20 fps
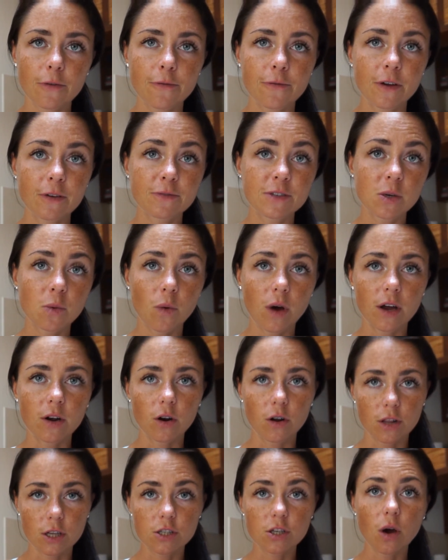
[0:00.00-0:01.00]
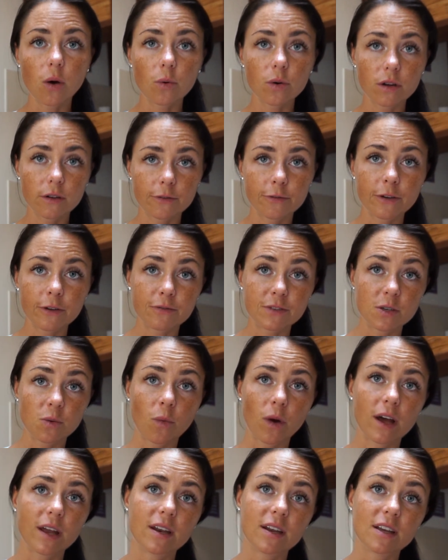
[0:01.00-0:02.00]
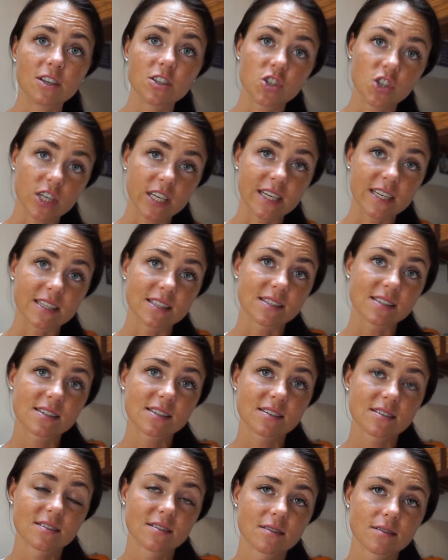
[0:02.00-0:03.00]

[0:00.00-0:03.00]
51 or the total 51 genes